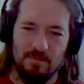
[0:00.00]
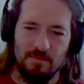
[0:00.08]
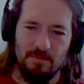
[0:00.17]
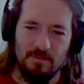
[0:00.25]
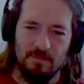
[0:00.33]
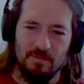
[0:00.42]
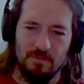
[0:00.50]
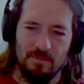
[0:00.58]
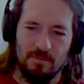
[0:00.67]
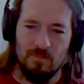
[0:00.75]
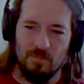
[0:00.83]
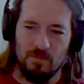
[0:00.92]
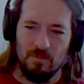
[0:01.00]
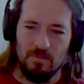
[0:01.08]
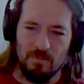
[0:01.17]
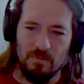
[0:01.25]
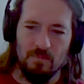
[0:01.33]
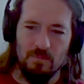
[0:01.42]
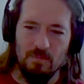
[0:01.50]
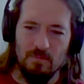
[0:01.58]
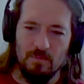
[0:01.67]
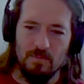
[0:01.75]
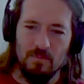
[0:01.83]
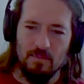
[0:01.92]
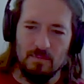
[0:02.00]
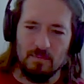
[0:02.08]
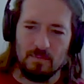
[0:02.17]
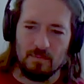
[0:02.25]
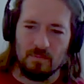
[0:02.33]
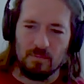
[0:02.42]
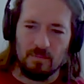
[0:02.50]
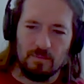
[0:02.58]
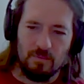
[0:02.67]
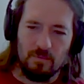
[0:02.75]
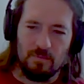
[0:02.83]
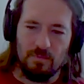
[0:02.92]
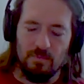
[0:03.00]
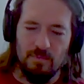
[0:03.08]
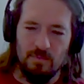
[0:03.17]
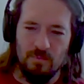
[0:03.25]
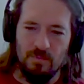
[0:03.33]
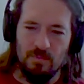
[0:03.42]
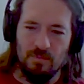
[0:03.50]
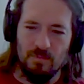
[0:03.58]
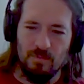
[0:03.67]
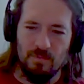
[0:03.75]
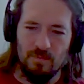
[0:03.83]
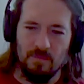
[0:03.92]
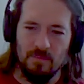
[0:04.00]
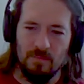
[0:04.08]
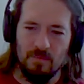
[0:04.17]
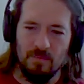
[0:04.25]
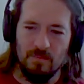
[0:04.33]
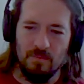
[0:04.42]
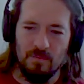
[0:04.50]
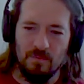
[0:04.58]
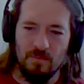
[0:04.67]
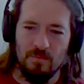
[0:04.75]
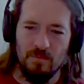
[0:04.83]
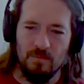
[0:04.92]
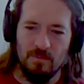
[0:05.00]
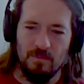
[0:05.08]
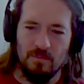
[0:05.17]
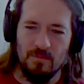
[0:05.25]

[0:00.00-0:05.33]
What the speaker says: [no speech]